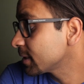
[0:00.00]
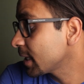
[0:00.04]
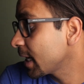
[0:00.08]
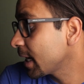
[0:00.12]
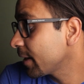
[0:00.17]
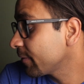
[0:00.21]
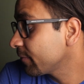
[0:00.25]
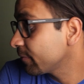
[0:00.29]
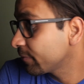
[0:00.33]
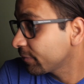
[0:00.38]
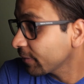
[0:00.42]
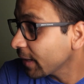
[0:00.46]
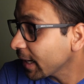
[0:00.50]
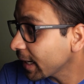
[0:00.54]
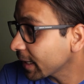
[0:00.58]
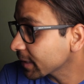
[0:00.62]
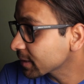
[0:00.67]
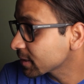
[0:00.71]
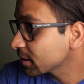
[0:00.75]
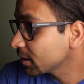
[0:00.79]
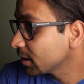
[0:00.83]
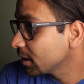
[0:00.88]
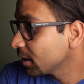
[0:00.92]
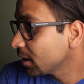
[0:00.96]
And in
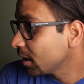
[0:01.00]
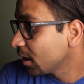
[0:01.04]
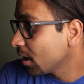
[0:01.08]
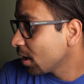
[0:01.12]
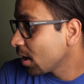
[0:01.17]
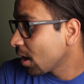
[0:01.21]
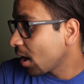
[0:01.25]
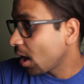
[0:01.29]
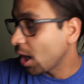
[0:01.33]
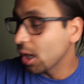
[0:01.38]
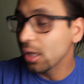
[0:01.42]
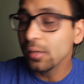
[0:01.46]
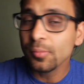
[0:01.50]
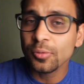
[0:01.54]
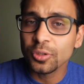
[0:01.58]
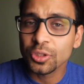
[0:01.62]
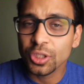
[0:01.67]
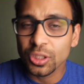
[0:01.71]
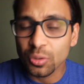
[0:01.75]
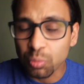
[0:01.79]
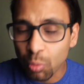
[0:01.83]
fact, I almost just